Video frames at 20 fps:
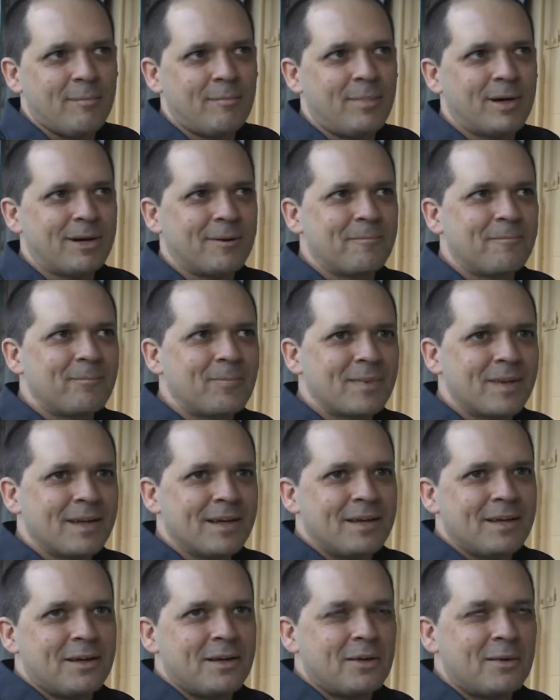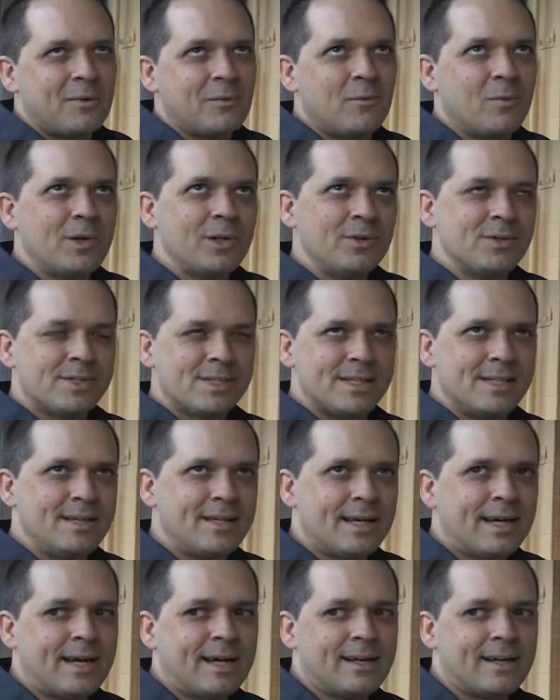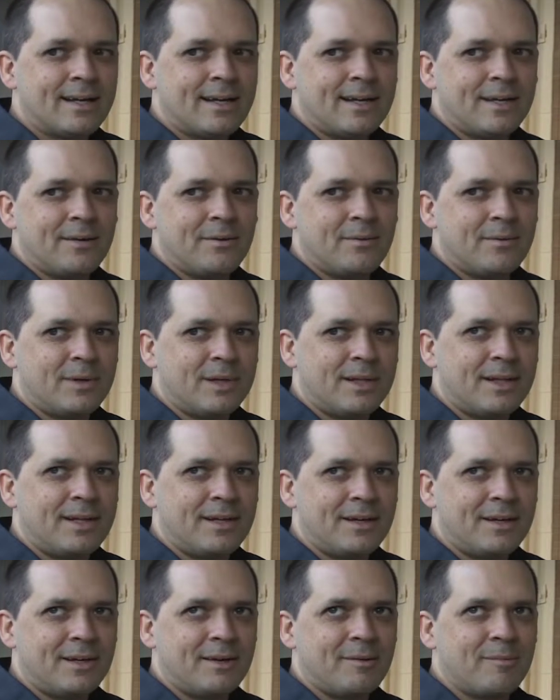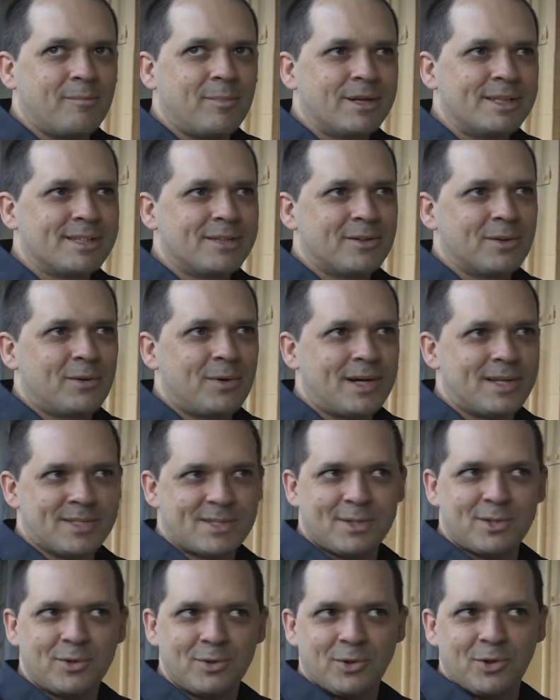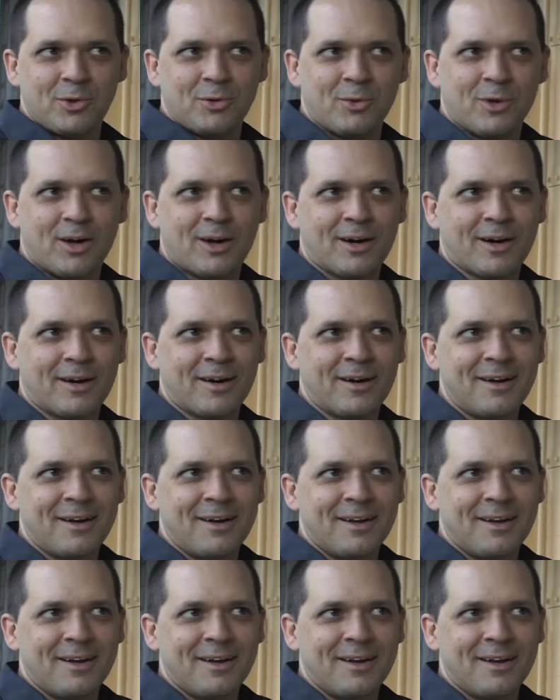But when you see that, it really brings into question who you are,